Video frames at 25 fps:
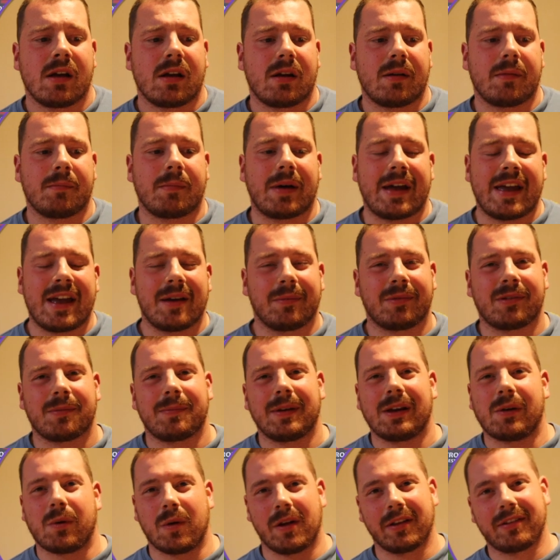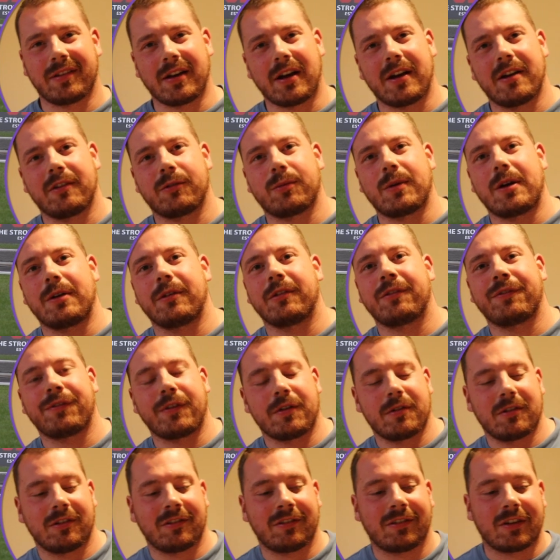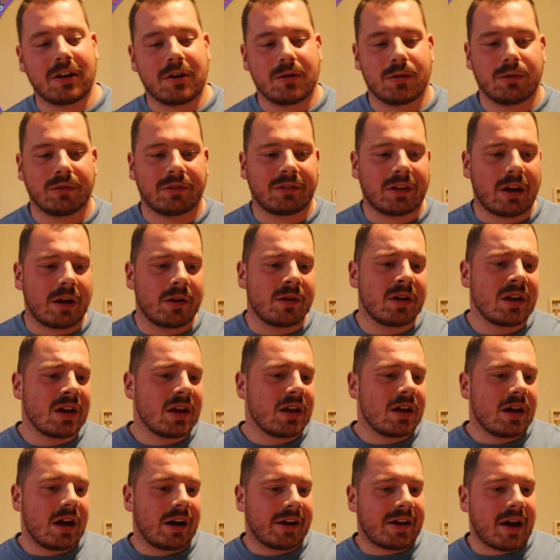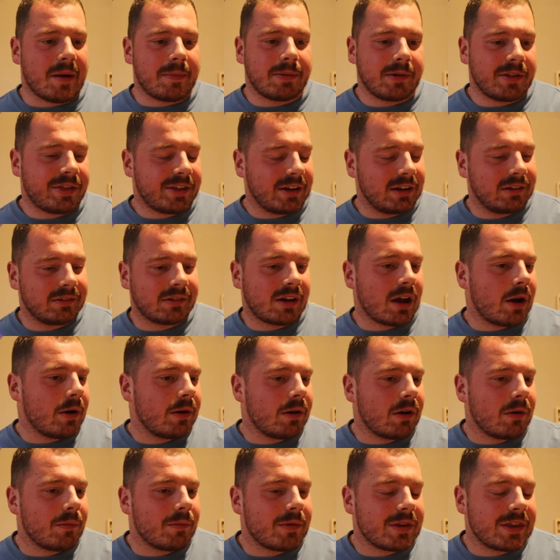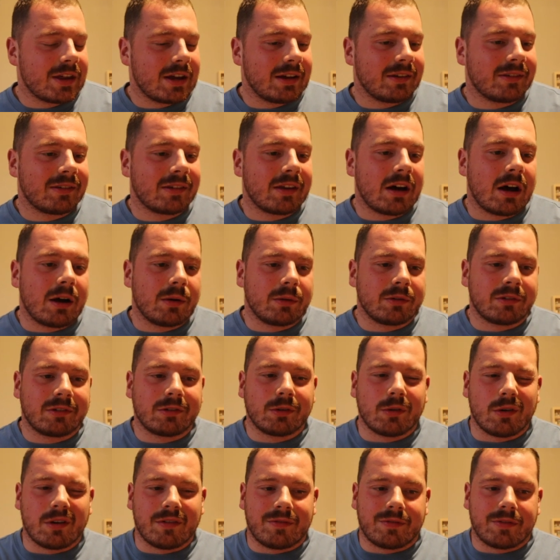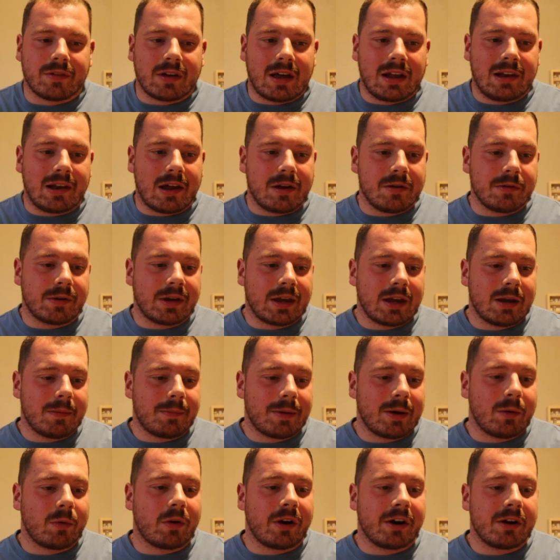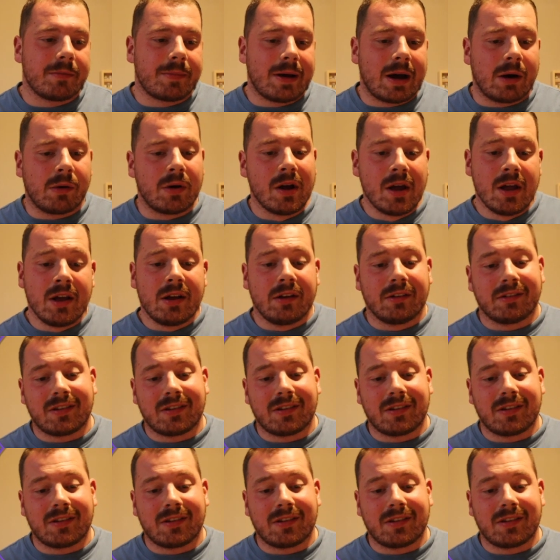My hips have been quite tight as well as from the suit, so a couple of things going on with this that I was sort of a low-key bit worried about.